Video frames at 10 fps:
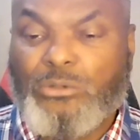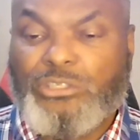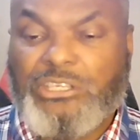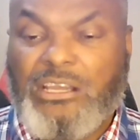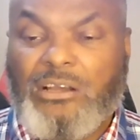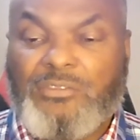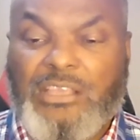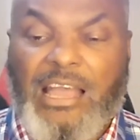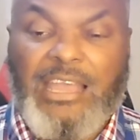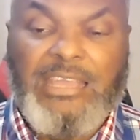shall
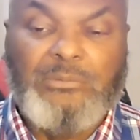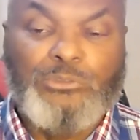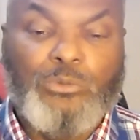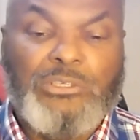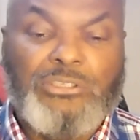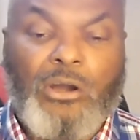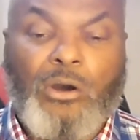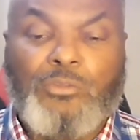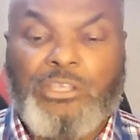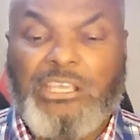the I am do unto
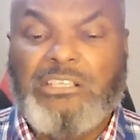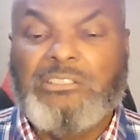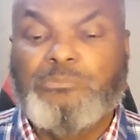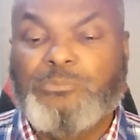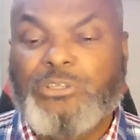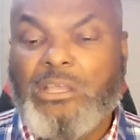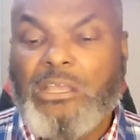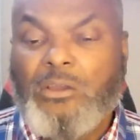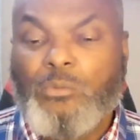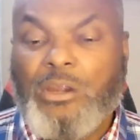all the kingdoms
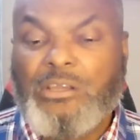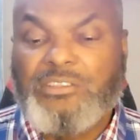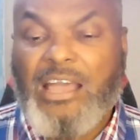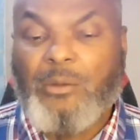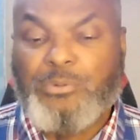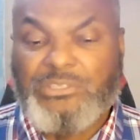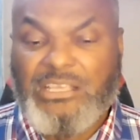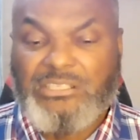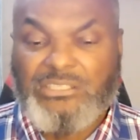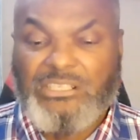Whereas thou
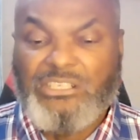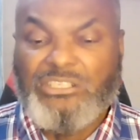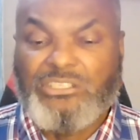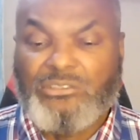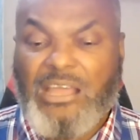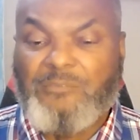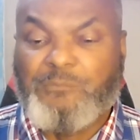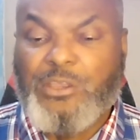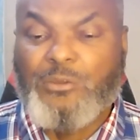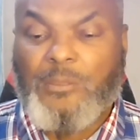possessest, and ye shall not
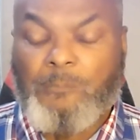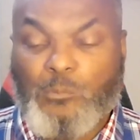fear them.